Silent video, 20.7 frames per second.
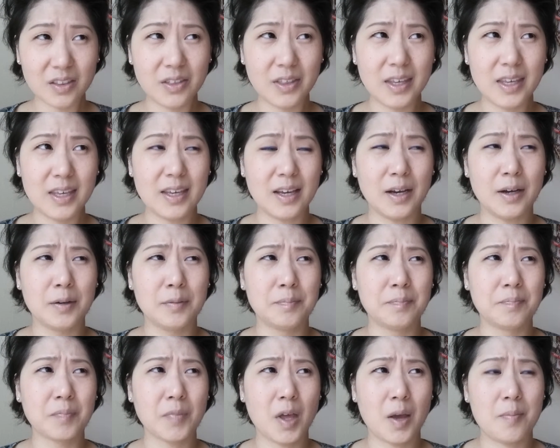the
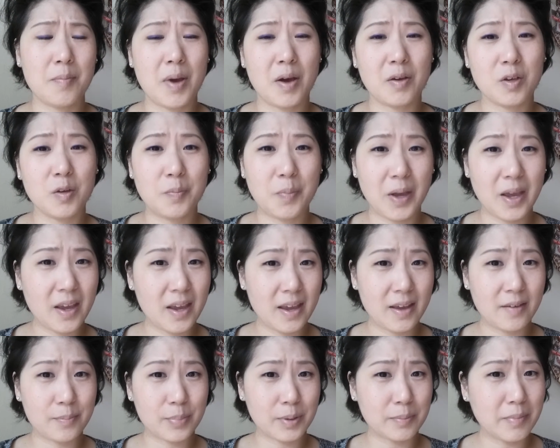amount you
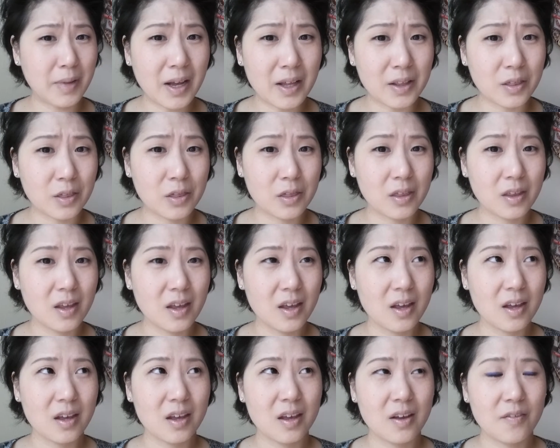pay per month
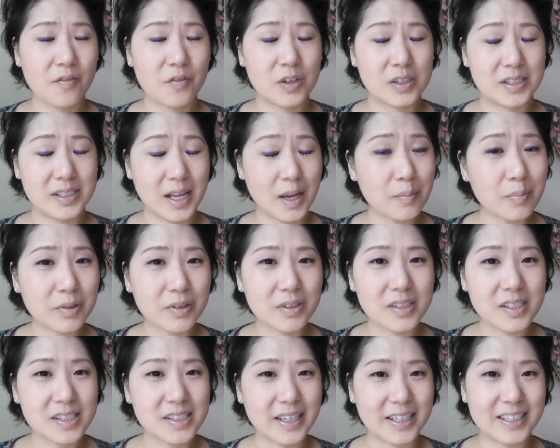for
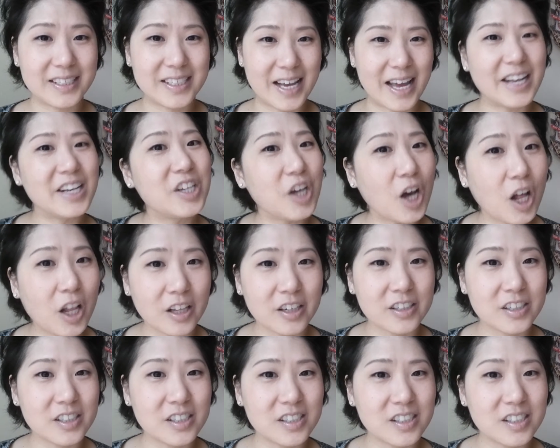samples, it's like $10.